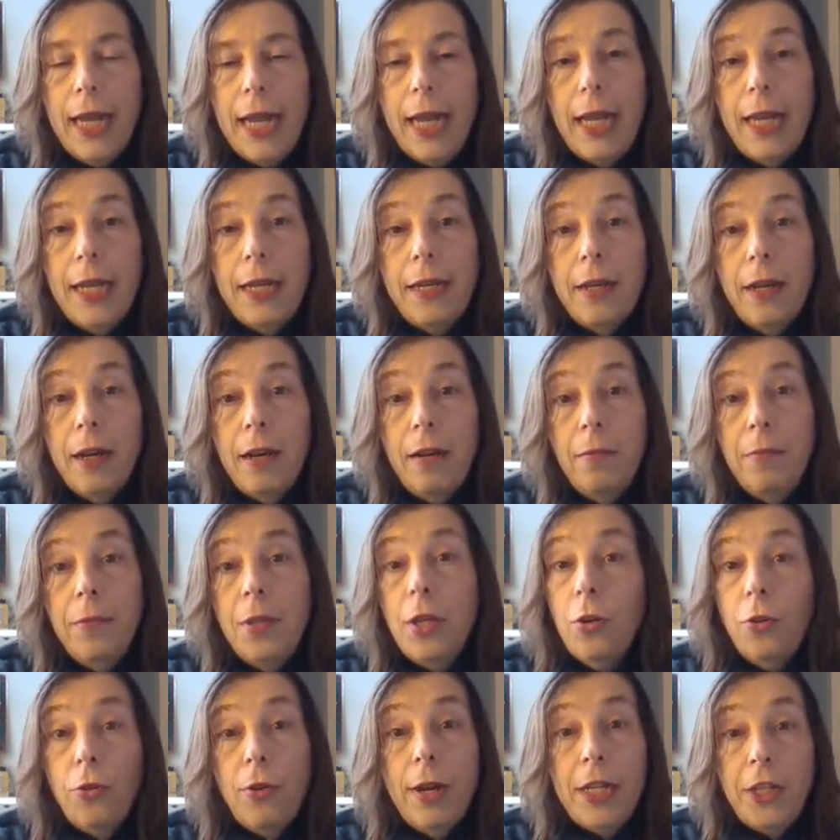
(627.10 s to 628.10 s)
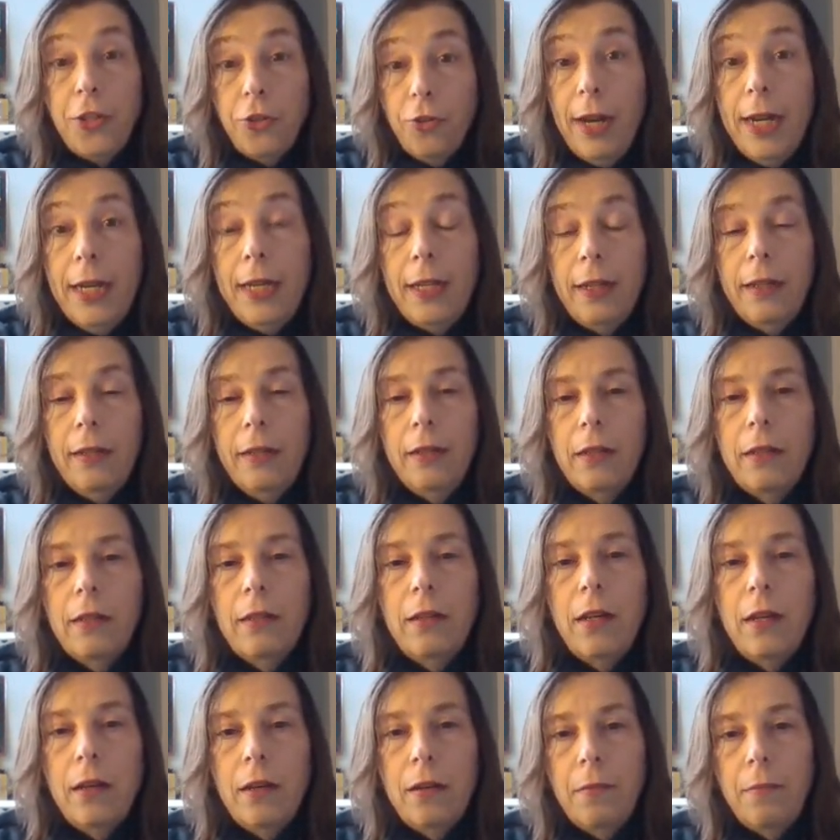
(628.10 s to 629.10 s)
And, great training.
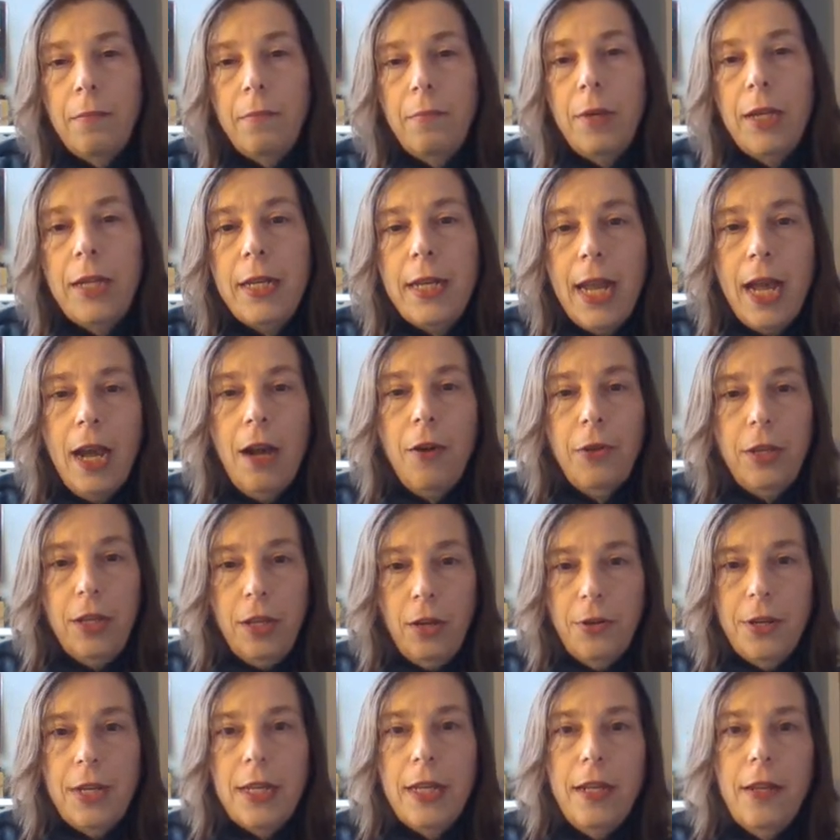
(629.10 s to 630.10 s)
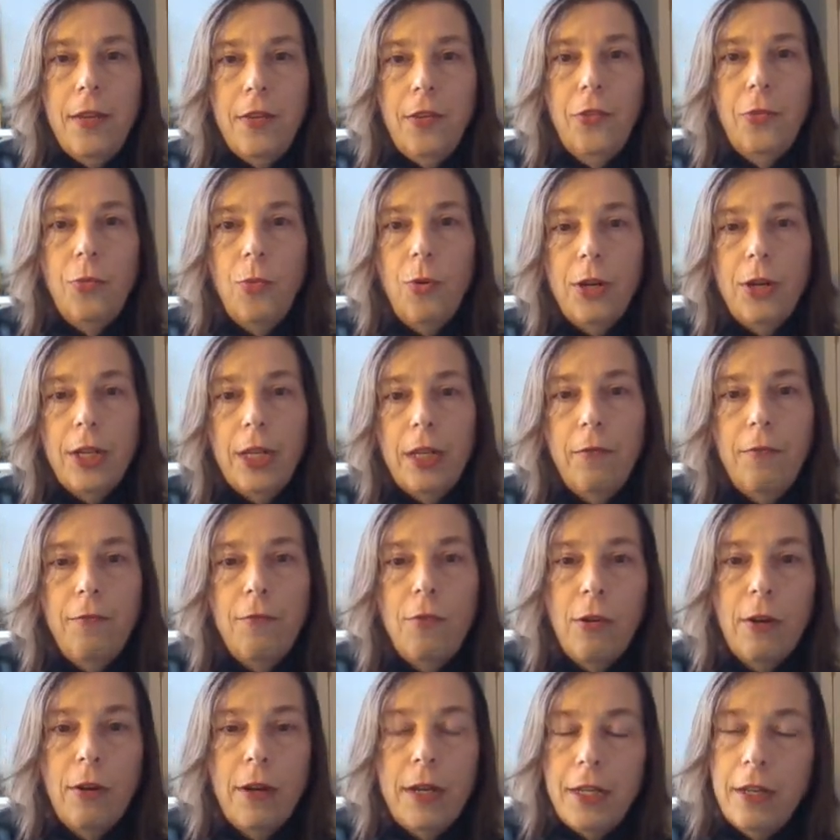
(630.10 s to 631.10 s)
But now here he is working
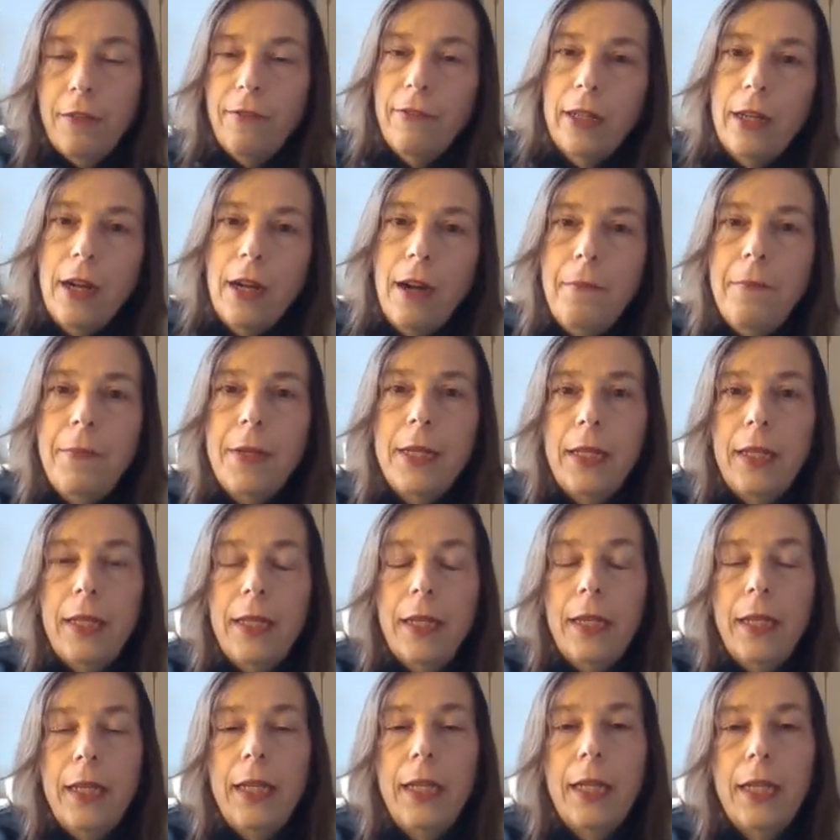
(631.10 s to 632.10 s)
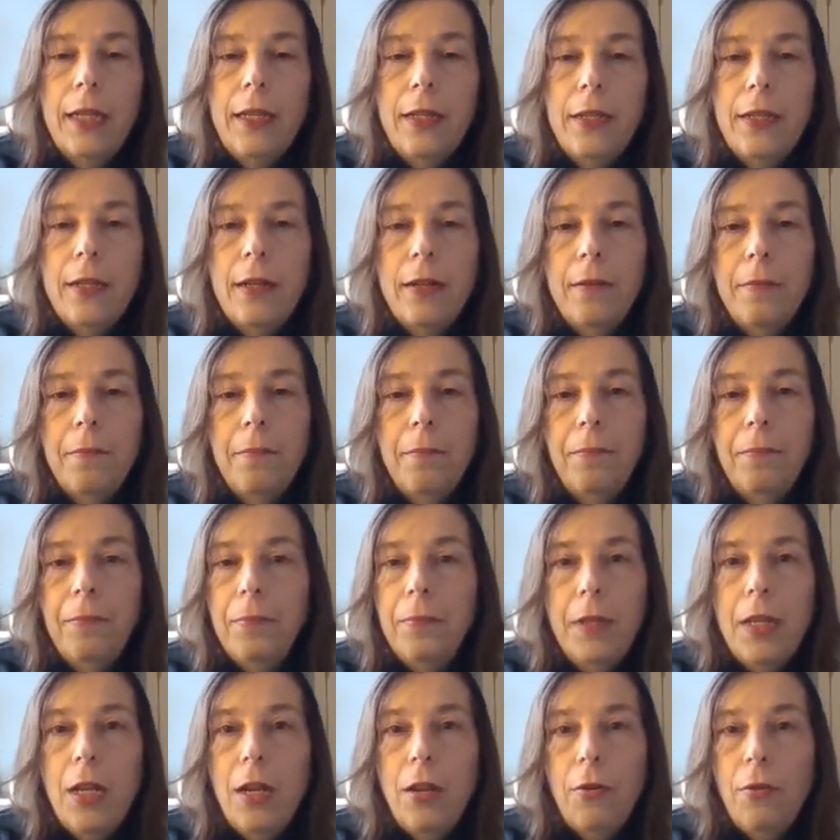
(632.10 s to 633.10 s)
for a different company, and,
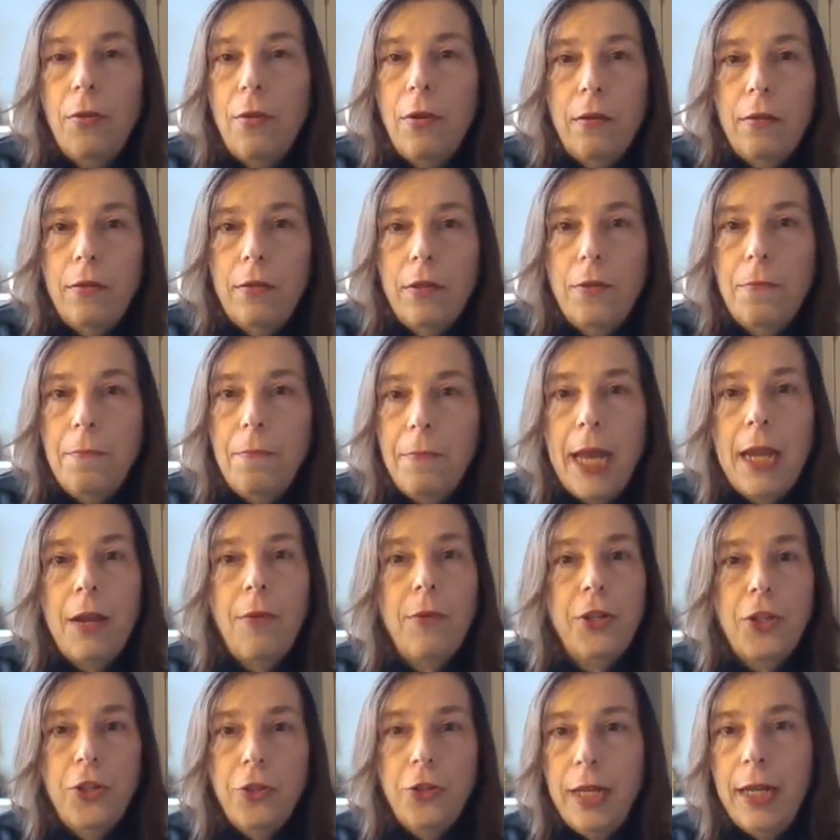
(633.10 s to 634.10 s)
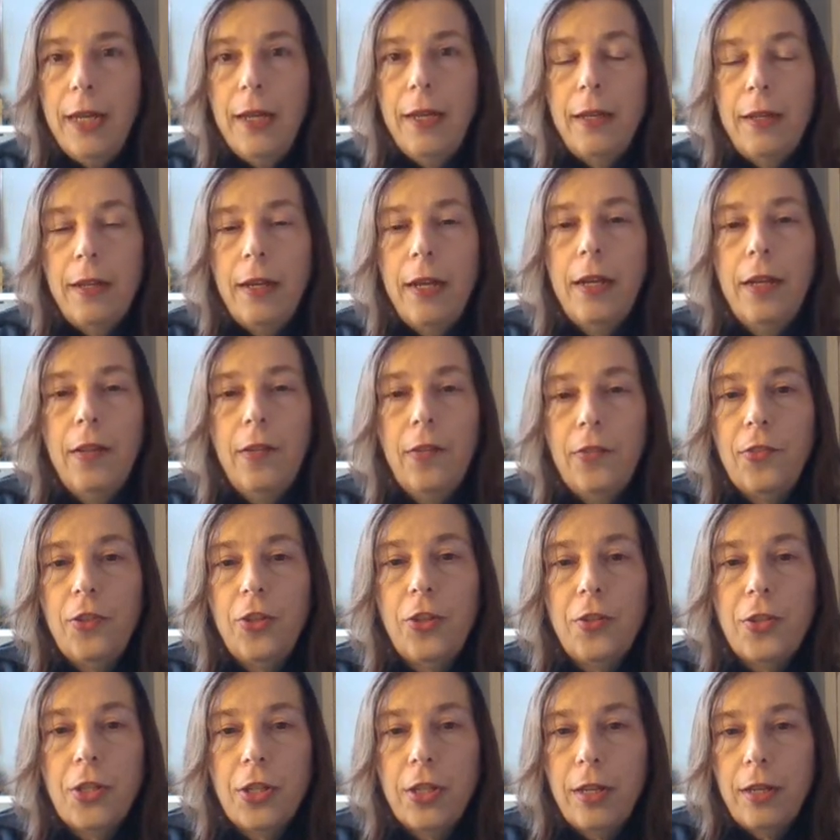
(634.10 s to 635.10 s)
you pay what you can. And it's
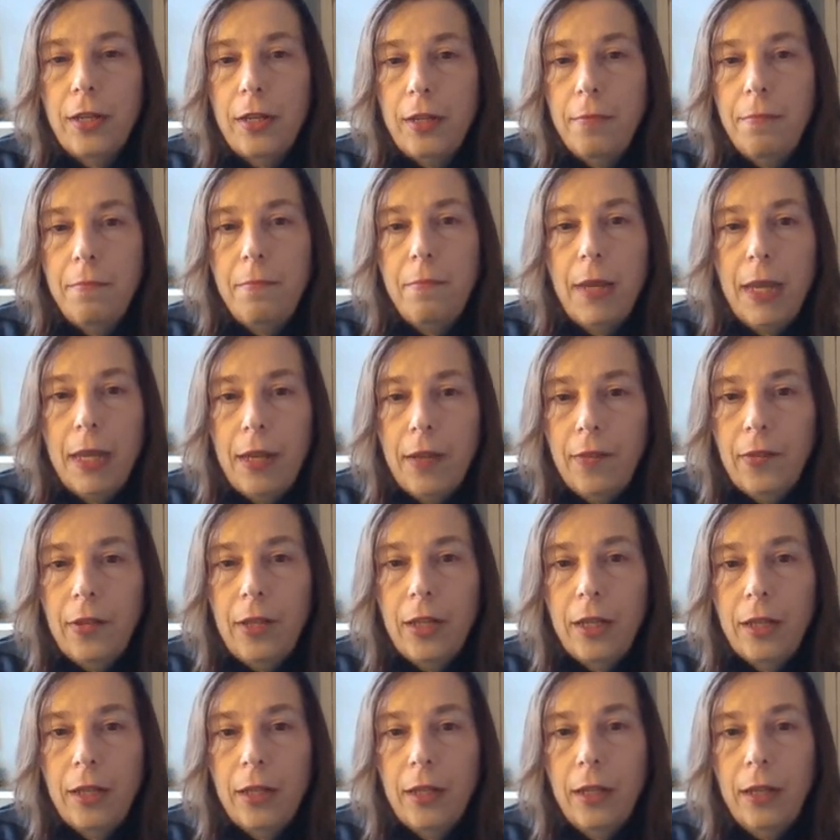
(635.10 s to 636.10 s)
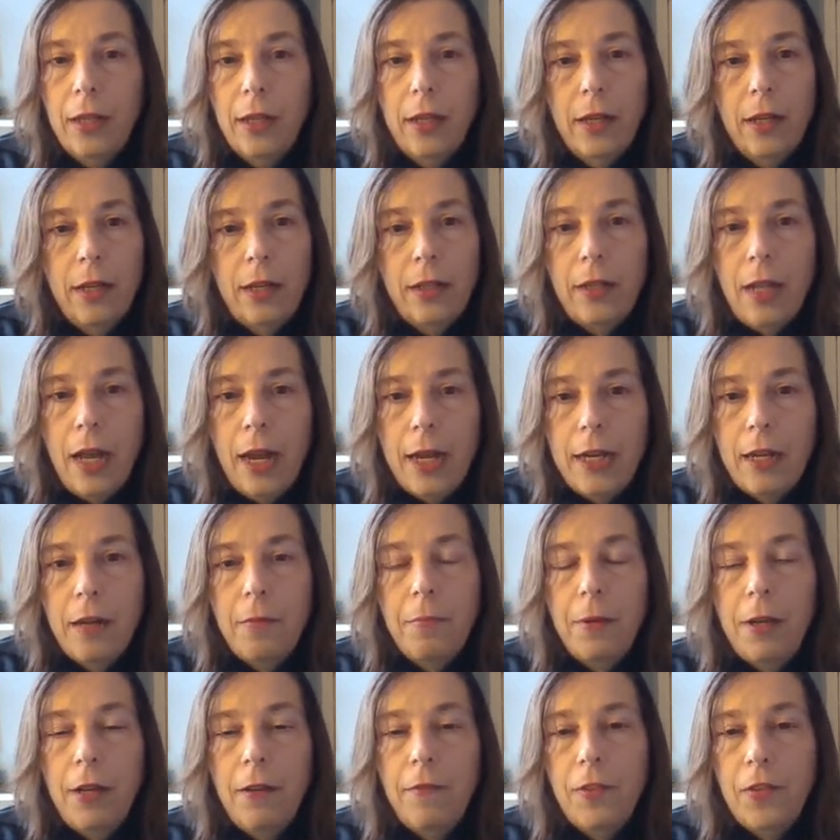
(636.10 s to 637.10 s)
just an amazing
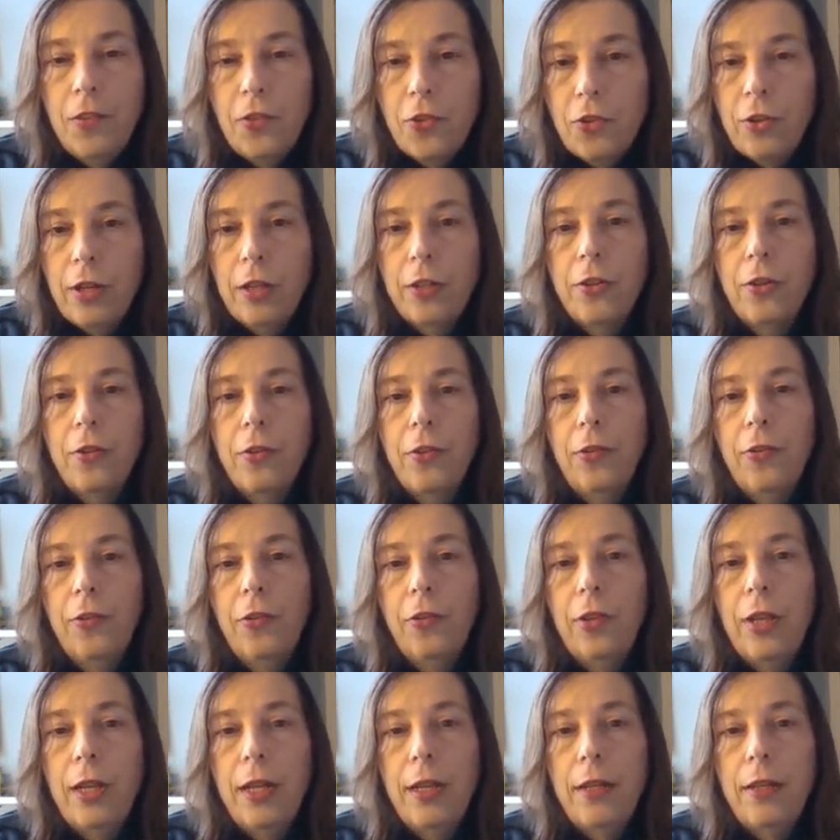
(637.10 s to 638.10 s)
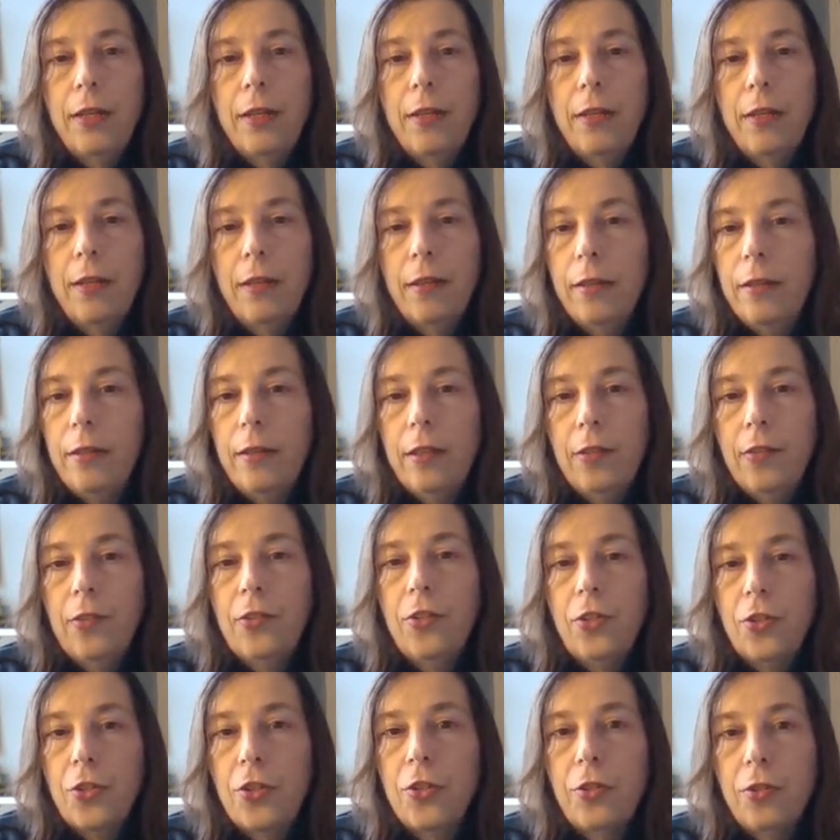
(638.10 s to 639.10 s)
lineup of instructors, and it's
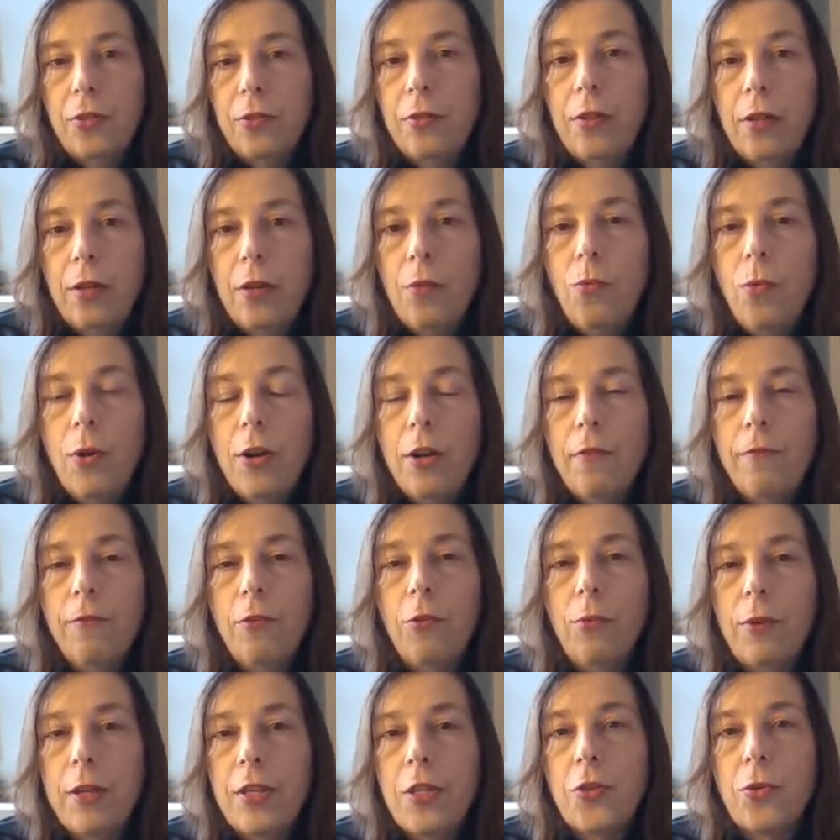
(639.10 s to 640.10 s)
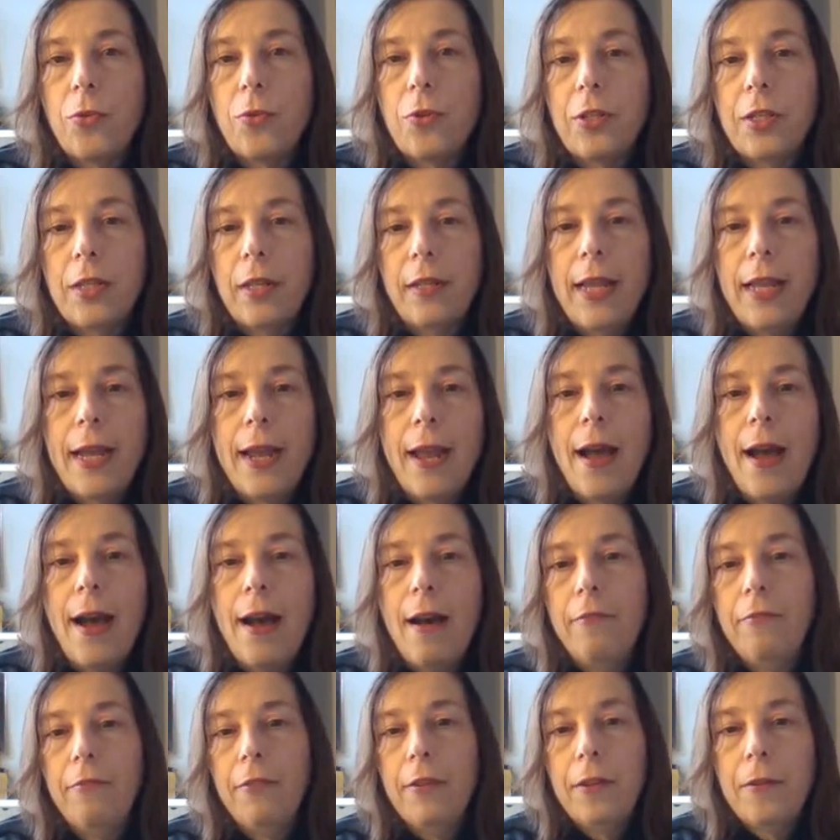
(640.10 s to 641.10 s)
just a wonderful resource that they
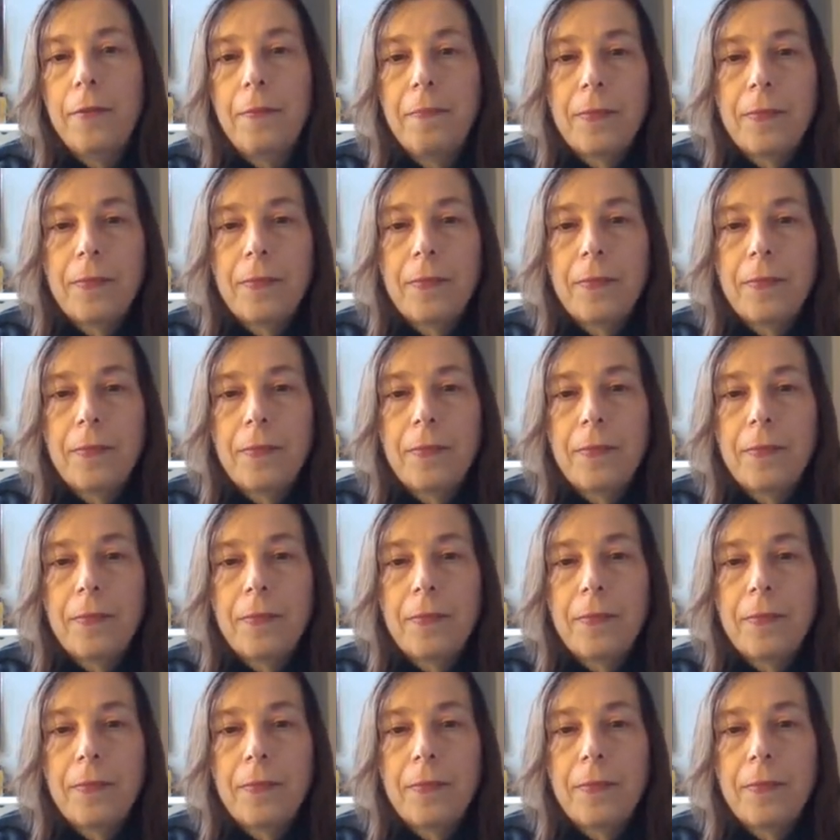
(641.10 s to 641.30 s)
have.